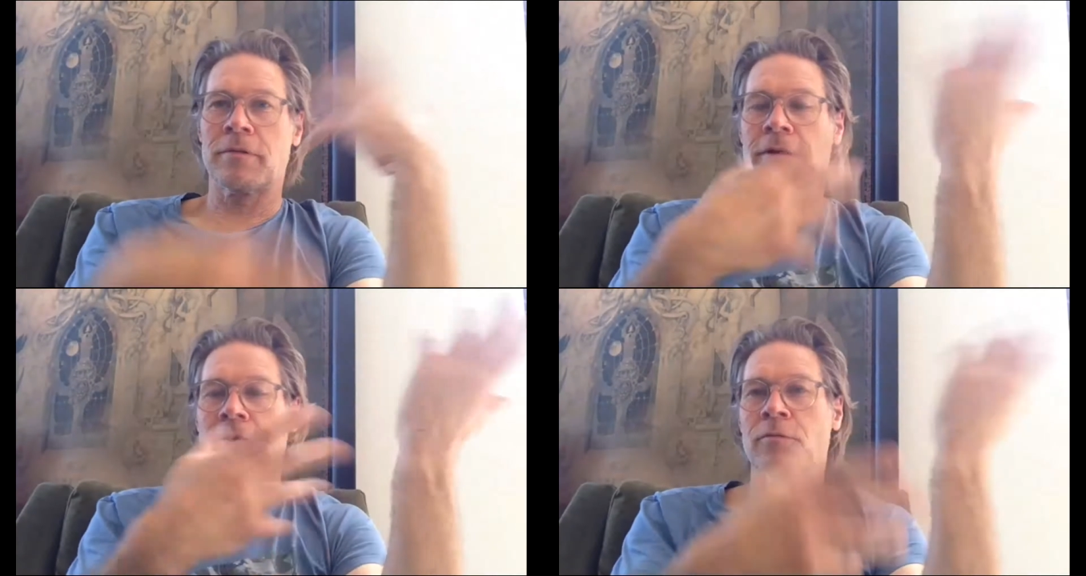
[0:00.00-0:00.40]

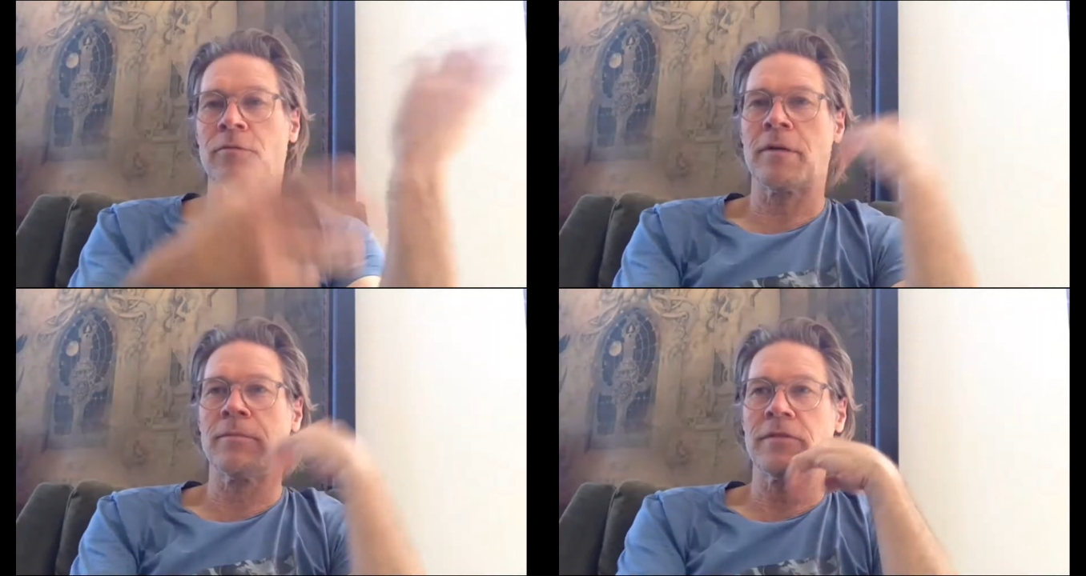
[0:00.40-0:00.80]
the
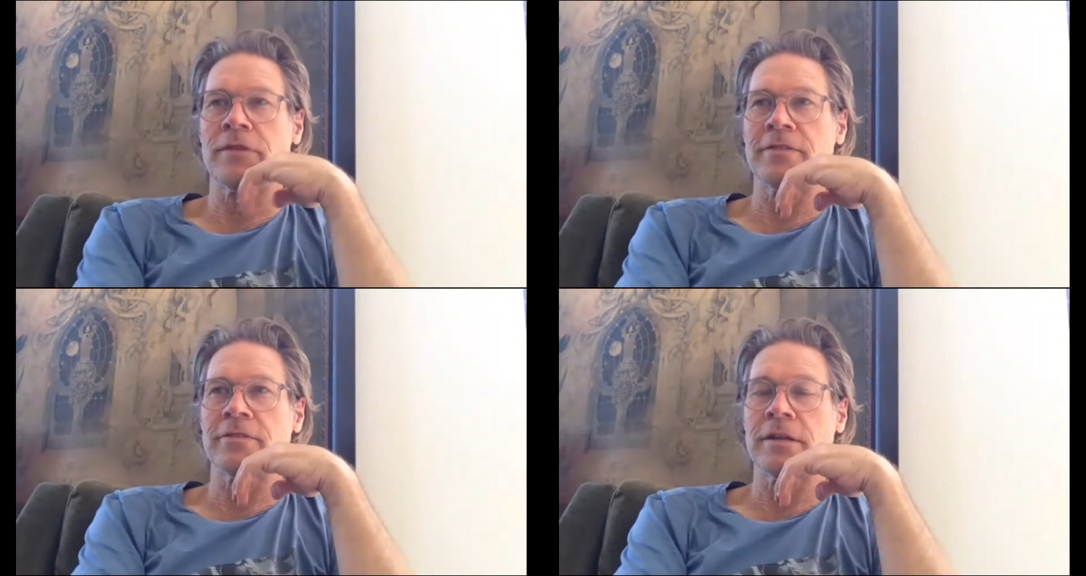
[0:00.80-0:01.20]
realms of
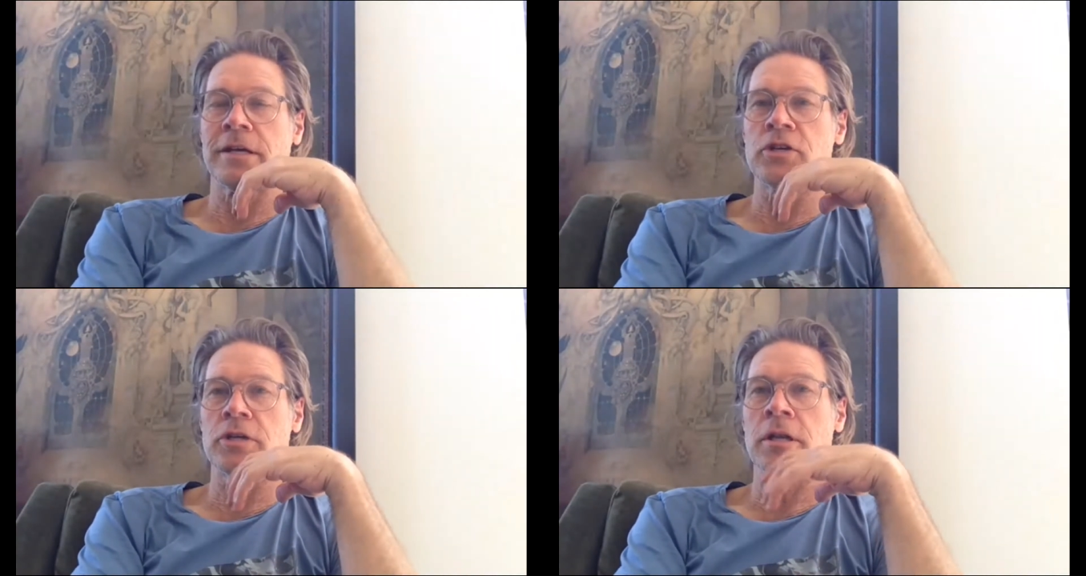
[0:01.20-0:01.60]

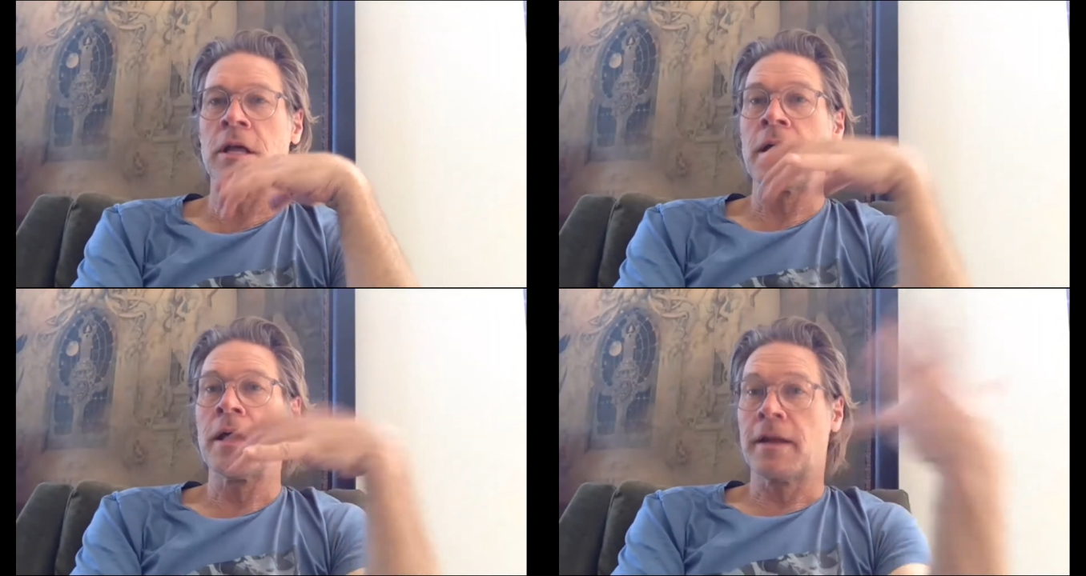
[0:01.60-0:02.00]
isolation.
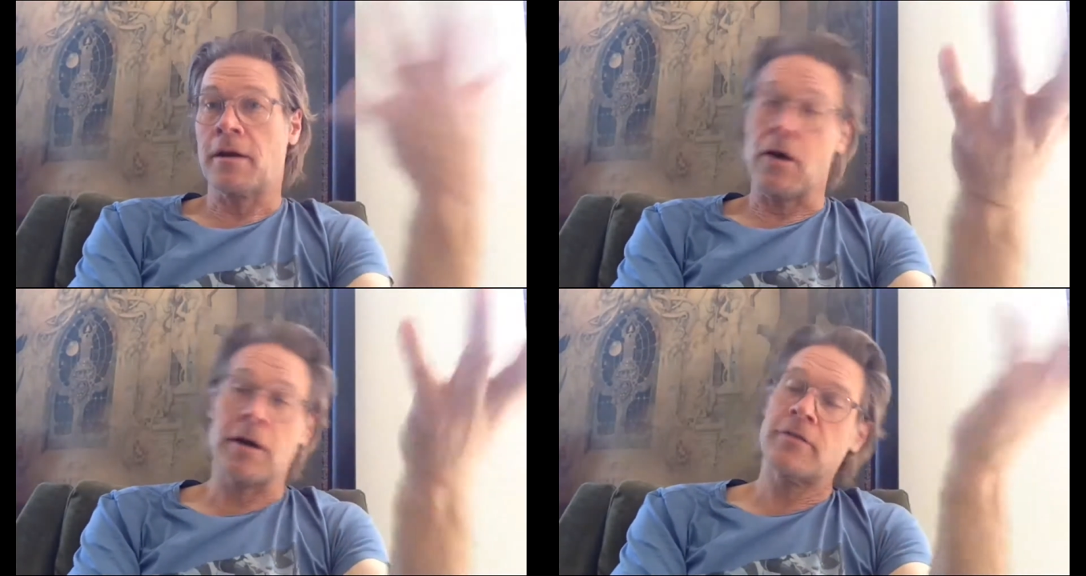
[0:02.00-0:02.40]
Now,
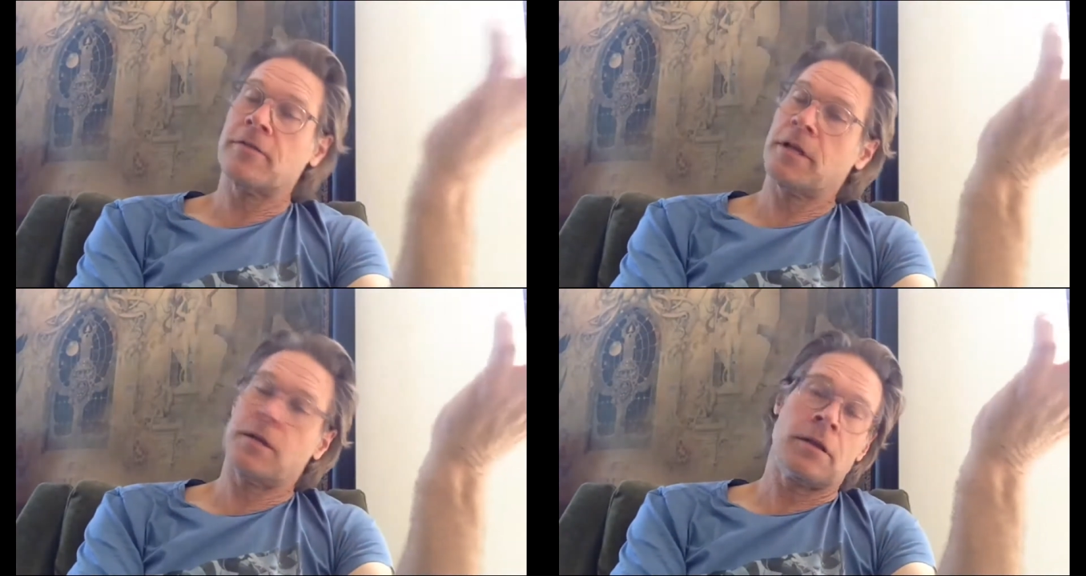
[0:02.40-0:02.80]
artists
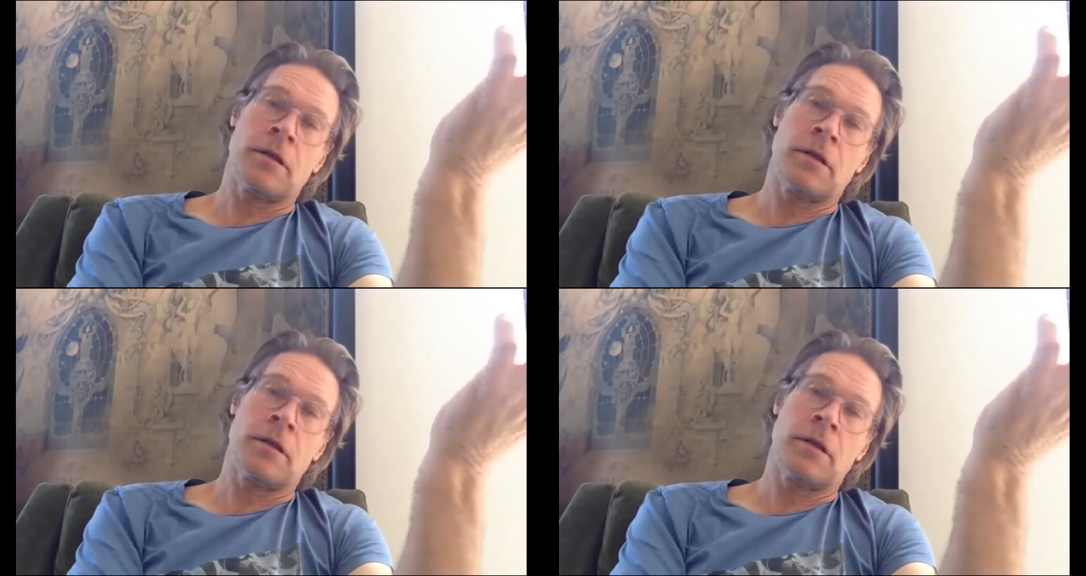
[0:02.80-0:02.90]
that